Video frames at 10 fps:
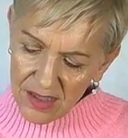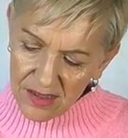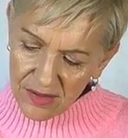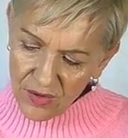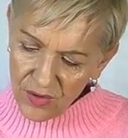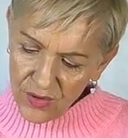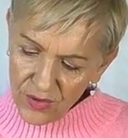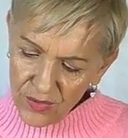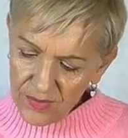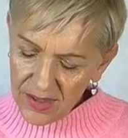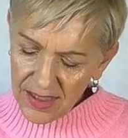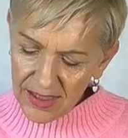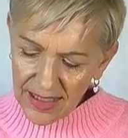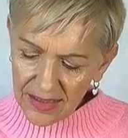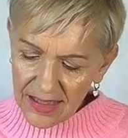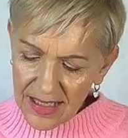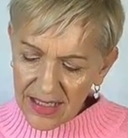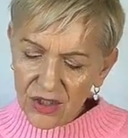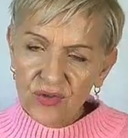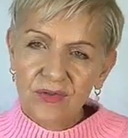So getting out in
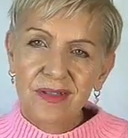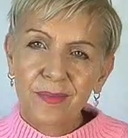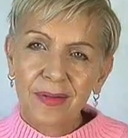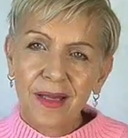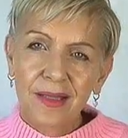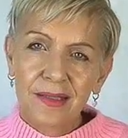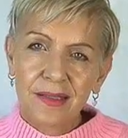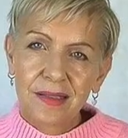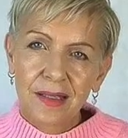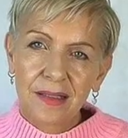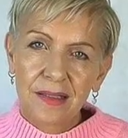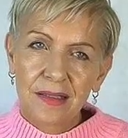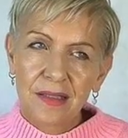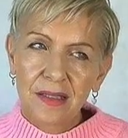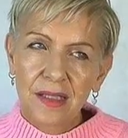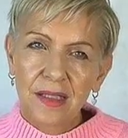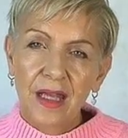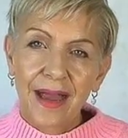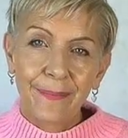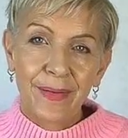nature is the place that is in
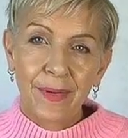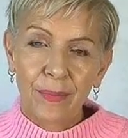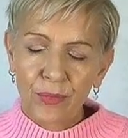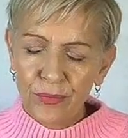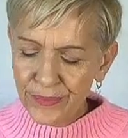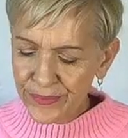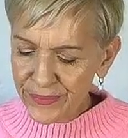your happy bubble.